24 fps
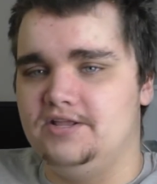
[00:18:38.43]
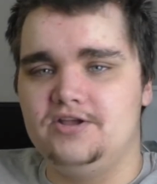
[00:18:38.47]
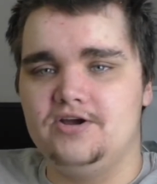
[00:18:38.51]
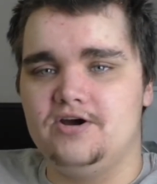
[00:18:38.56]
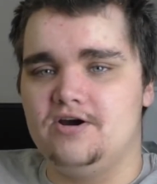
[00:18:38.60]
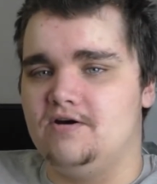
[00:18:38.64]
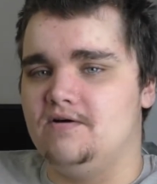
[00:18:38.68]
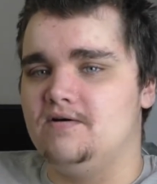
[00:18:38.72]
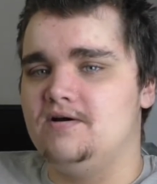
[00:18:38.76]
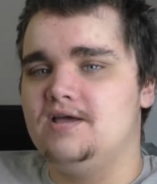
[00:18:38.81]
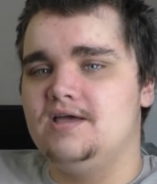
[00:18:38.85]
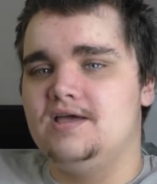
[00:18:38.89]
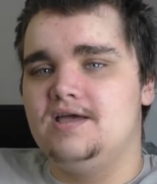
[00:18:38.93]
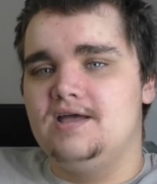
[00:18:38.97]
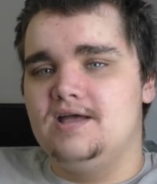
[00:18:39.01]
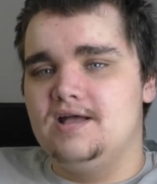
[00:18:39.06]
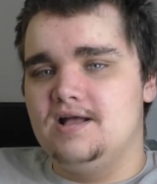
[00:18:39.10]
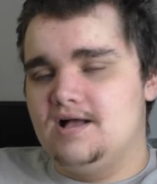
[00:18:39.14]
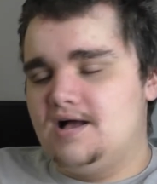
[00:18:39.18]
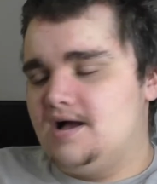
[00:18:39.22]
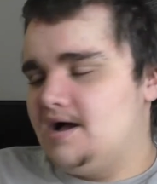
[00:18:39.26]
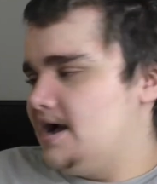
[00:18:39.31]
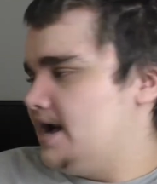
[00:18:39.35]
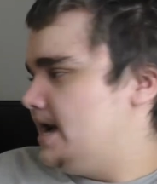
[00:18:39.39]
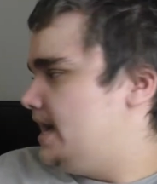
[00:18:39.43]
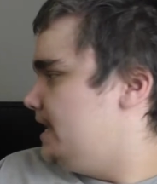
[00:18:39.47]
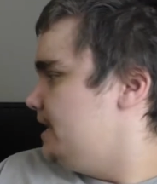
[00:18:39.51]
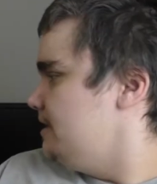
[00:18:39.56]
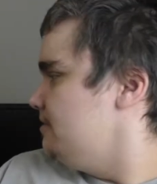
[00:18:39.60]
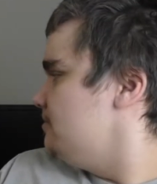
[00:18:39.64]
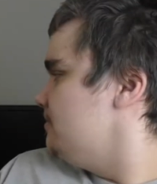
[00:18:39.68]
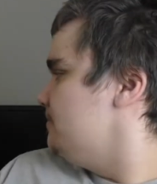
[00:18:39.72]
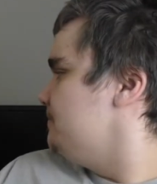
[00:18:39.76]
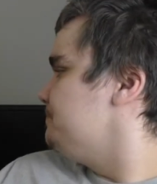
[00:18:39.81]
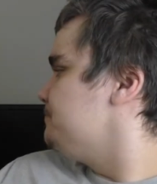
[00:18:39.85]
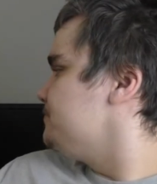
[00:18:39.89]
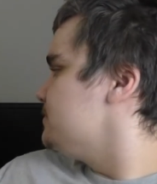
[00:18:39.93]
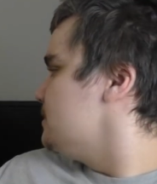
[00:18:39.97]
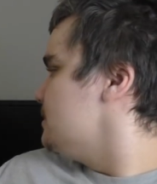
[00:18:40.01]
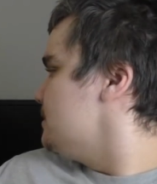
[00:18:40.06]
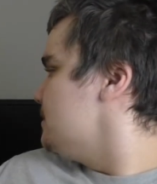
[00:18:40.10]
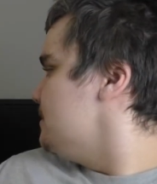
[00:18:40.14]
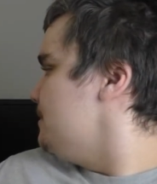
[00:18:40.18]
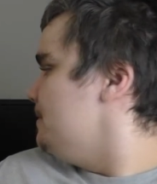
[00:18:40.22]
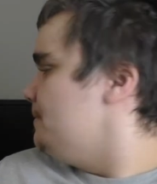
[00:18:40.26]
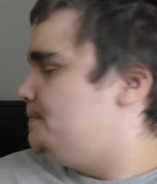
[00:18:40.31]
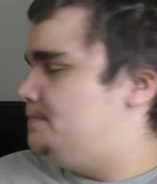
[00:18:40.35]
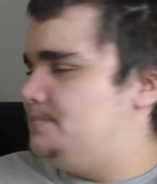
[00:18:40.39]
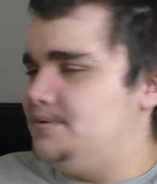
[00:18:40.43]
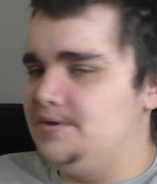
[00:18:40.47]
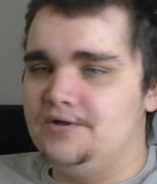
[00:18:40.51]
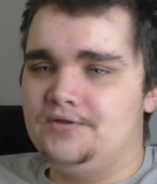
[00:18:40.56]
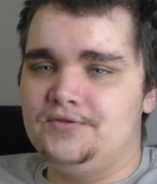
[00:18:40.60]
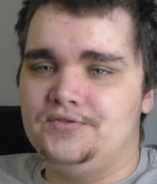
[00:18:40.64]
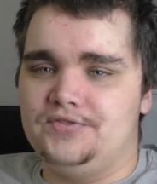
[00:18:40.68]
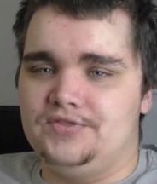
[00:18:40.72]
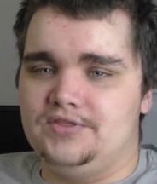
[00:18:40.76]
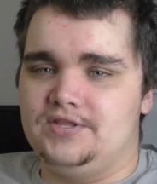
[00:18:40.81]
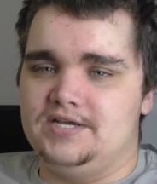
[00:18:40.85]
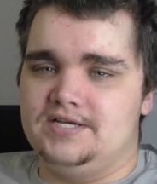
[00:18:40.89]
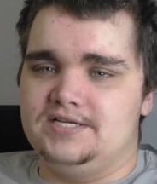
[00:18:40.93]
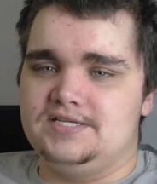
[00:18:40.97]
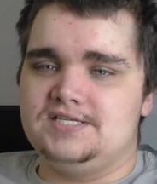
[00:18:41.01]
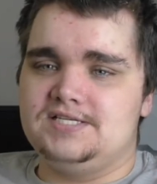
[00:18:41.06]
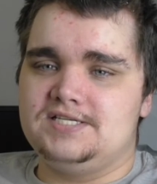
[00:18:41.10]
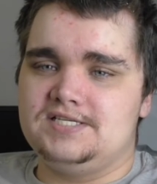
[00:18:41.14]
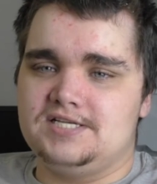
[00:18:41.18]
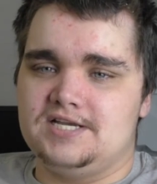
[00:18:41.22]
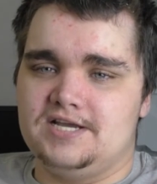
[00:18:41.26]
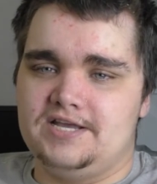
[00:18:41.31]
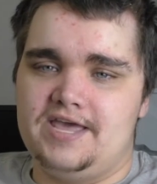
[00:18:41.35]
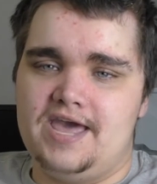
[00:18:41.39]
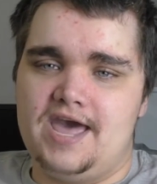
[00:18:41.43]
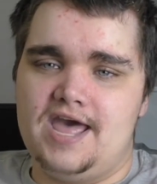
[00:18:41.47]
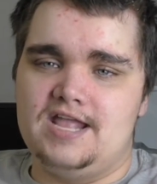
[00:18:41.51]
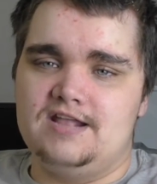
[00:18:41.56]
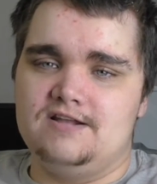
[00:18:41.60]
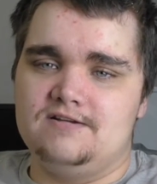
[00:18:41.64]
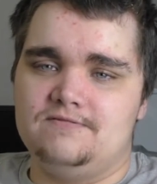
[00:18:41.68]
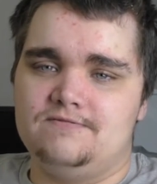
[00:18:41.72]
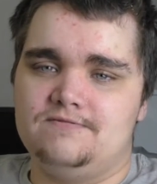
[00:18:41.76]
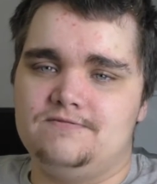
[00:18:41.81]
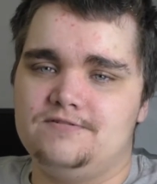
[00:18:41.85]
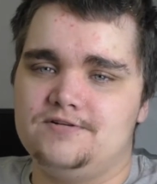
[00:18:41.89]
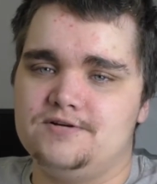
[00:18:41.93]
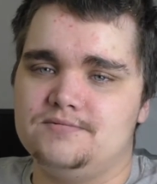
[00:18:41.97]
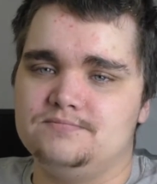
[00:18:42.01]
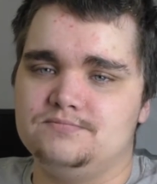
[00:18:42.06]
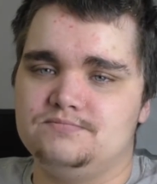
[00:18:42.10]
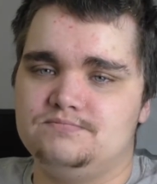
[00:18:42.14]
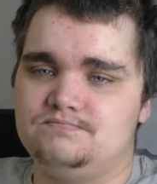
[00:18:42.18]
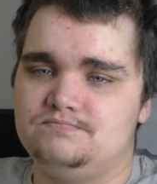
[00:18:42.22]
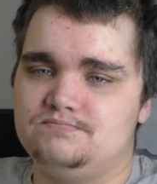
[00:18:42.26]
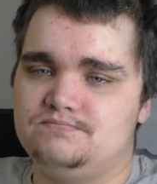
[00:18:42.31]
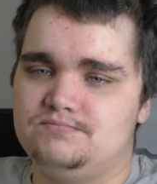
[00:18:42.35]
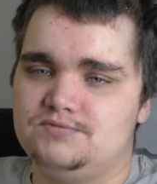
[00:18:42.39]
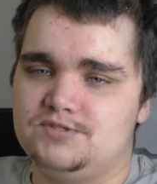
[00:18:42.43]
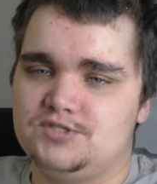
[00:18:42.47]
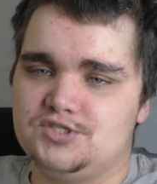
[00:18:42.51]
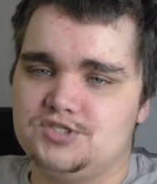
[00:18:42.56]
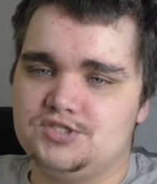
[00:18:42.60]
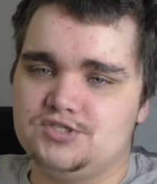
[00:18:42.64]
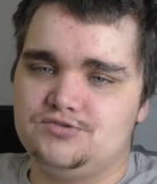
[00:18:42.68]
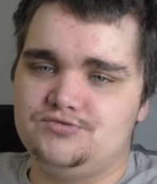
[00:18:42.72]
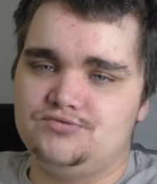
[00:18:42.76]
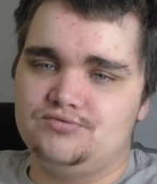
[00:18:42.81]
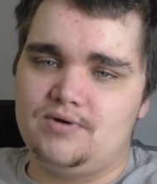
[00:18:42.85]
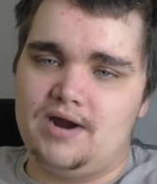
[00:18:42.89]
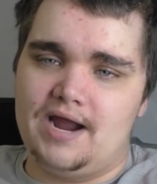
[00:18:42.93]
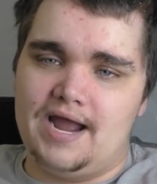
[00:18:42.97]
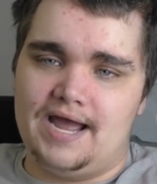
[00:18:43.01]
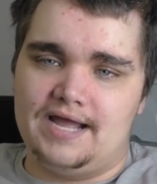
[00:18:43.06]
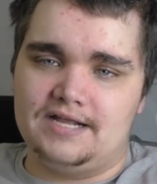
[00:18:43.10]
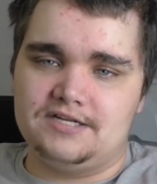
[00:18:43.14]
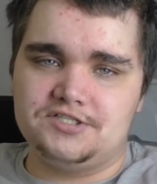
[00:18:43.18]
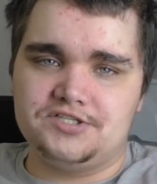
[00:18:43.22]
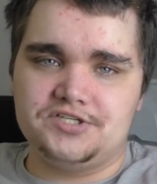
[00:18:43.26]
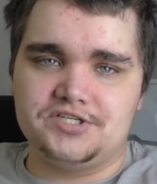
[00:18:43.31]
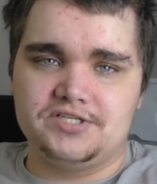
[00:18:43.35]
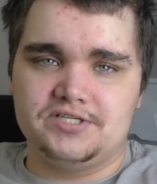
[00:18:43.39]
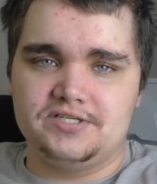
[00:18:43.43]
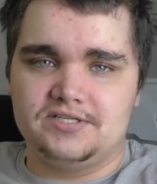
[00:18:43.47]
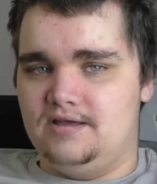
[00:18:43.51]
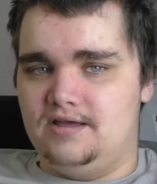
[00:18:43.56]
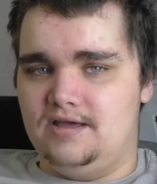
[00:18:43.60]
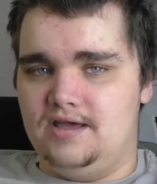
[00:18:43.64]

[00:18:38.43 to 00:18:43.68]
No, I built this again from scratch.